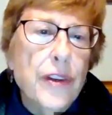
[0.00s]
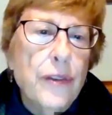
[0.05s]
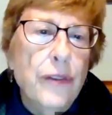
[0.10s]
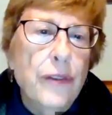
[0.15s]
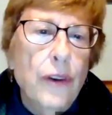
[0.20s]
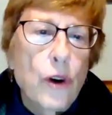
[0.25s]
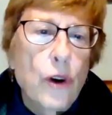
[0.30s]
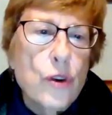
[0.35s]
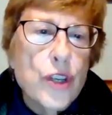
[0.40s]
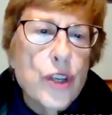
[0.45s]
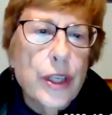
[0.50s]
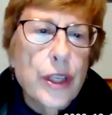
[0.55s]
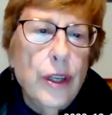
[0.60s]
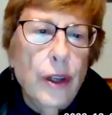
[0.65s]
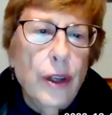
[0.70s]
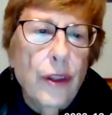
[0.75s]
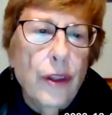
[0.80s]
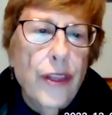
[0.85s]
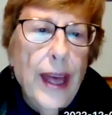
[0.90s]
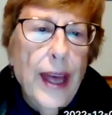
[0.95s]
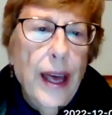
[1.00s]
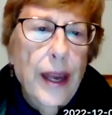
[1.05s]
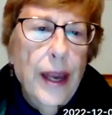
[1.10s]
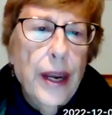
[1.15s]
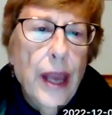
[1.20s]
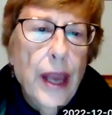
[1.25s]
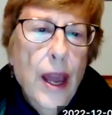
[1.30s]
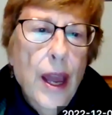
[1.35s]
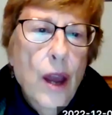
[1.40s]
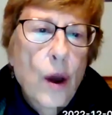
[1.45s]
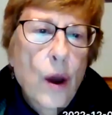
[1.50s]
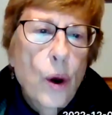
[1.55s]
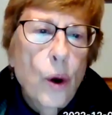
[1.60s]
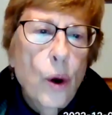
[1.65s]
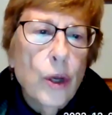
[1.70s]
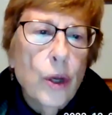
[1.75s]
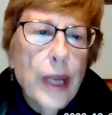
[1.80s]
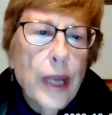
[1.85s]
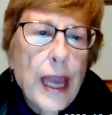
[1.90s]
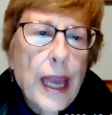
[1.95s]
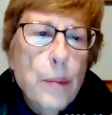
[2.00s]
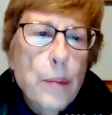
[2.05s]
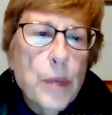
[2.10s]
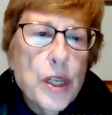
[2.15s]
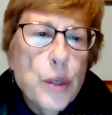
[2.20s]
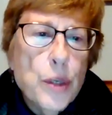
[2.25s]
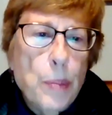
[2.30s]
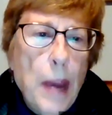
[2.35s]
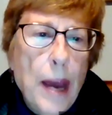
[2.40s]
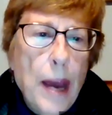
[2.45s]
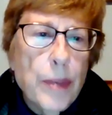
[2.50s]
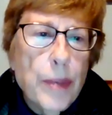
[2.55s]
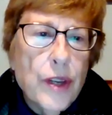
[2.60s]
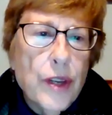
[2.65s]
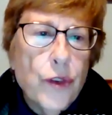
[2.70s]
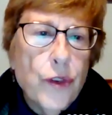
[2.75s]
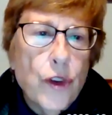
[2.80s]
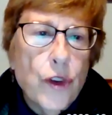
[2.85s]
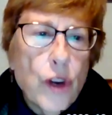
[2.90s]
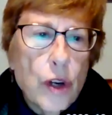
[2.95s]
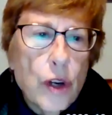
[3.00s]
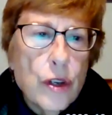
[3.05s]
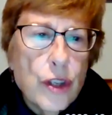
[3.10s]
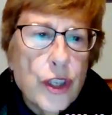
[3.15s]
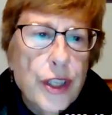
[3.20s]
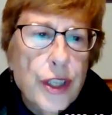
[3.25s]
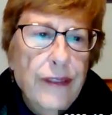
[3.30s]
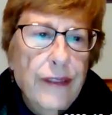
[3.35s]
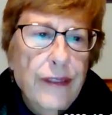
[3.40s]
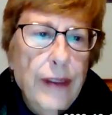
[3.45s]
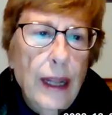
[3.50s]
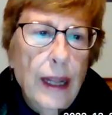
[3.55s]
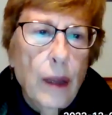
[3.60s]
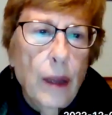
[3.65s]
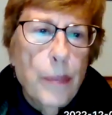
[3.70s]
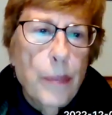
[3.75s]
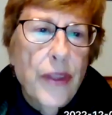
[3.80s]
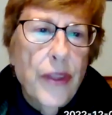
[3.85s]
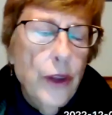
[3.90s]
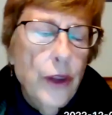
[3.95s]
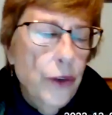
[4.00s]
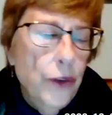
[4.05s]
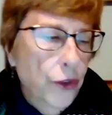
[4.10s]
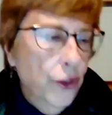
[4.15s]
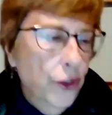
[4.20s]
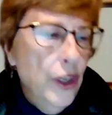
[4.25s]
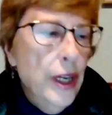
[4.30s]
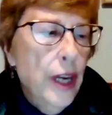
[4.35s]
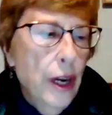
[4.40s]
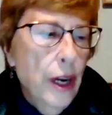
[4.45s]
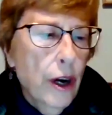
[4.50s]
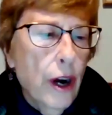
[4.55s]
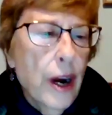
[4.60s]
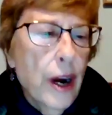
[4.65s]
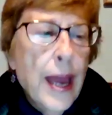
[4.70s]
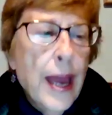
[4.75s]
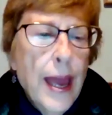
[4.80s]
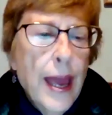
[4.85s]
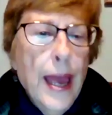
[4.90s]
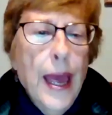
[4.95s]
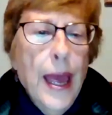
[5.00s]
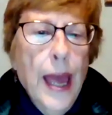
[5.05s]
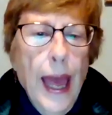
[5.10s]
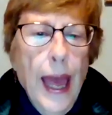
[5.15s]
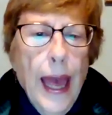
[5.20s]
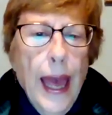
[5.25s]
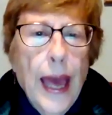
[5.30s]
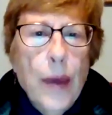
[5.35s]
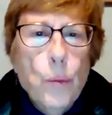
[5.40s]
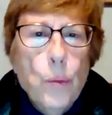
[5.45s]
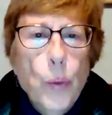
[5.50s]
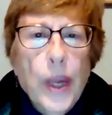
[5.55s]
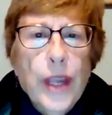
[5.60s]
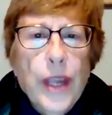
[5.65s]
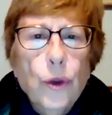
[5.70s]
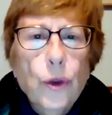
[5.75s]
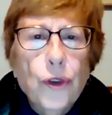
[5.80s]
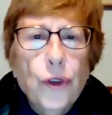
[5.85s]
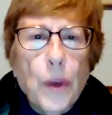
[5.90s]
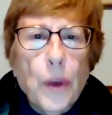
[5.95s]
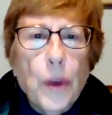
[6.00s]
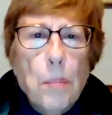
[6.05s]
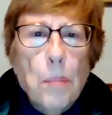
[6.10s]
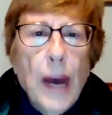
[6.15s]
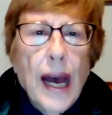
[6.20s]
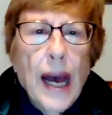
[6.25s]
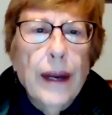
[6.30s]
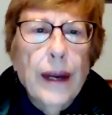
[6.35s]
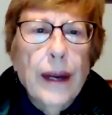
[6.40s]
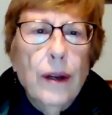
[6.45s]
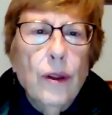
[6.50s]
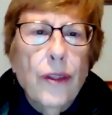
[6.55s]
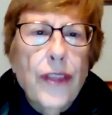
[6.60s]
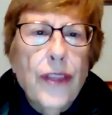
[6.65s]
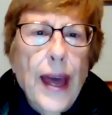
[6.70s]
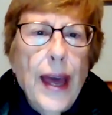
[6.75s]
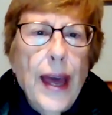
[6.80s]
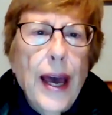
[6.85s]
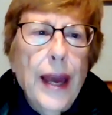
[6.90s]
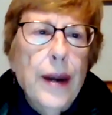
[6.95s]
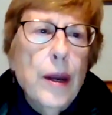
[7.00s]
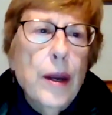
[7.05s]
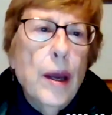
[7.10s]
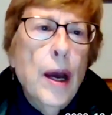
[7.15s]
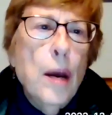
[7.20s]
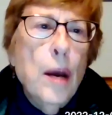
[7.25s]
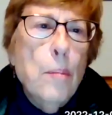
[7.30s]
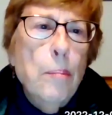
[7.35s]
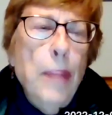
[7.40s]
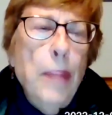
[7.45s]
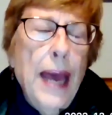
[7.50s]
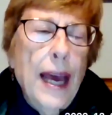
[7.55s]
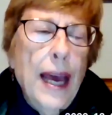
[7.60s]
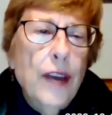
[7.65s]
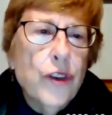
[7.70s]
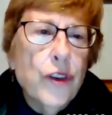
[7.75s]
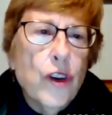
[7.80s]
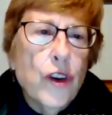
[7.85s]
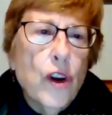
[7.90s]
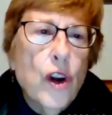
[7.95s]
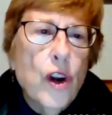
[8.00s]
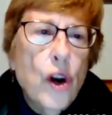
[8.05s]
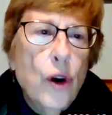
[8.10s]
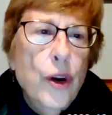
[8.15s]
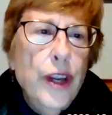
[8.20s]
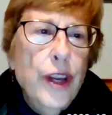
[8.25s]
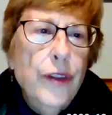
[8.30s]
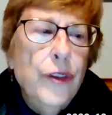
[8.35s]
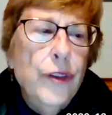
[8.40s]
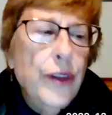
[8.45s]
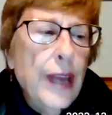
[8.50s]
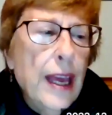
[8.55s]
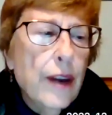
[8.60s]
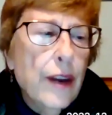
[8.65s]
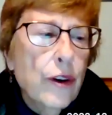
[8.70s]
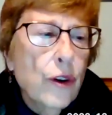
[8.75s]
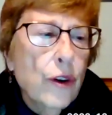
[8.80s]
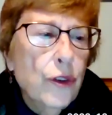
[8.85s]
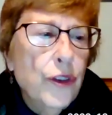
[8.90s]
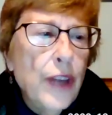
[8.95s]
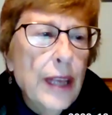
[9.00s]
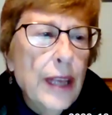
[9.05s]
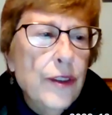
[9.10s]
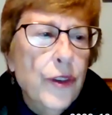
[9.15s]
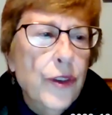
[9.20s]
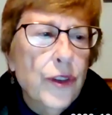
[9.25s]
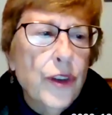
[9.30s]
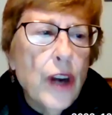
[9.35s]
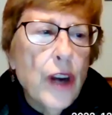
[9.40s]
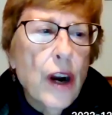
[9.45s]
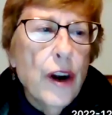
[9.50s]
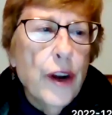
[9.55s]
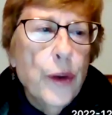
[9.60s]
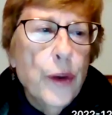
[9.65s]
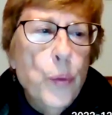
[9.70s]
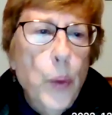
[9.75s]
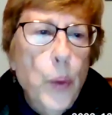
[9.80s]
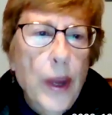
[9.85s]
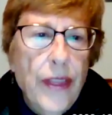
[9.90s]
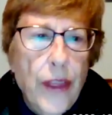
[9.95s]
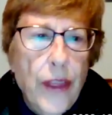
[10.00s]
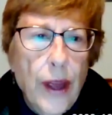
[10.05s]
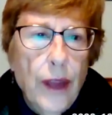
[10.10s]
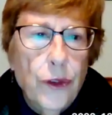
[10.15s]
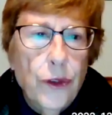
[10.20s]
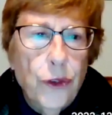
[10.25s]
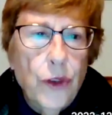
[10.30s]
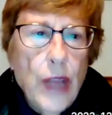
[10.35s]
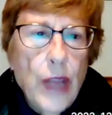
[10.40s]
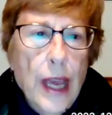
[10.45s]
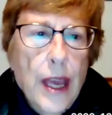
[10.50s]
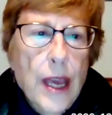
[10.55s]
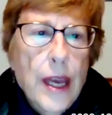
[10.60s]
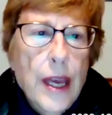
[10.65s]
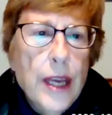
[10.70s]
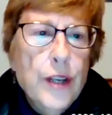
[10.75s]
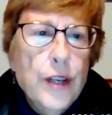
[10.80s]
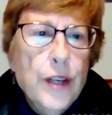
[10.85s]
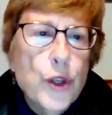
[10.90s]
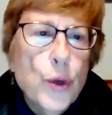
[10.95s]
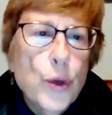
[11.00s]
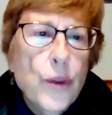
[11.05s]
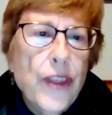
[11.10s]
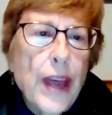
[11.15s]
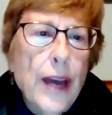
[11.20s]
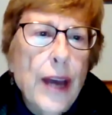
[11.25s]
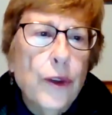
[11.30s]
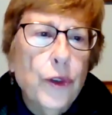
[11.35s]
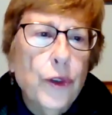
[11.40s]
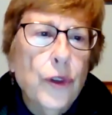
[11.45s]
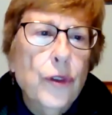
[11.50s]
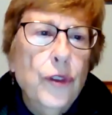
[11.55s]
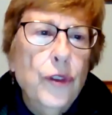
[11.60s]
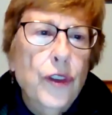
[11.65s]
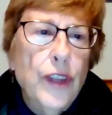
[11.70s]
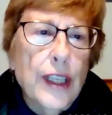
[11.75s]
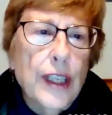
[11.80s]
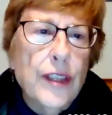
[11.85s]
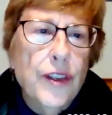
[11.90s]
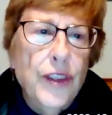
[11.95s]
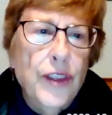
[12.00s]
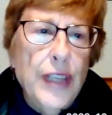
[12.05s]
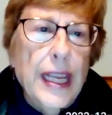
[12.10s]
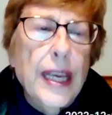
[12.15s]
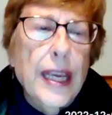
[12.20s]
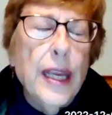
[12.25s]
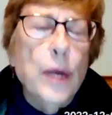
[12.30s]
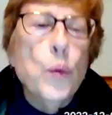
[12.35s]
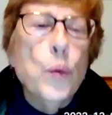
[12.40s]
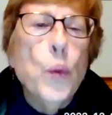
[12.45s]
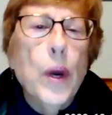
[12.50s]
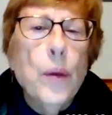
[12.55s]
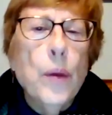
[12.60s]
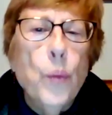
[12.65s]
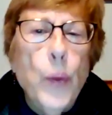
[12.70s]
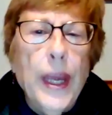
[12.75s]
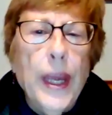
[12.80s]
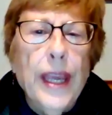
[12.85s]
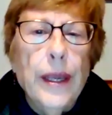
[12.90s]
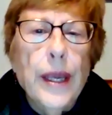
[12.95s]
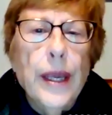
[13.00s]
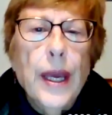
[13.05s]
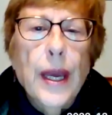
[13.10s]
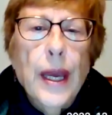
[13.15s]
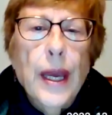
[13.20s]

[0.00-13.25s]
devotional that Old Cambridge Baptist Church developed this year. And we used a model that Pastor Cody Sanders had started with us in 2016 when we